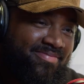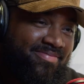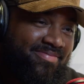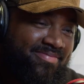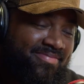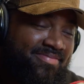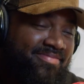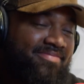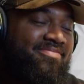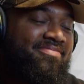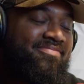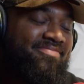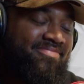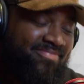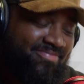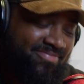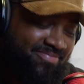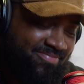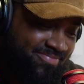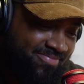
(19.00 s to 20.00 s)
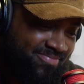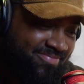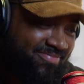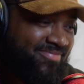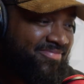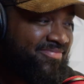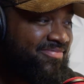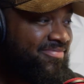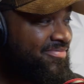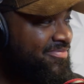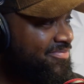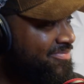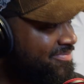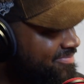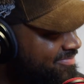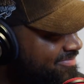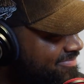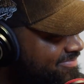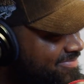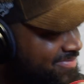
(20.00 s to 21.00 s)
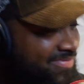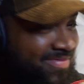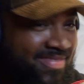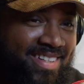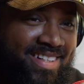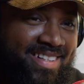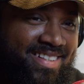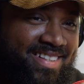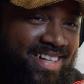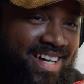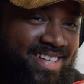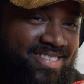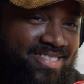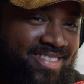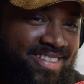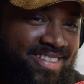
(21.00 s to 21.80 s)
Ed Arias, aka the Godfather. Yes, sir.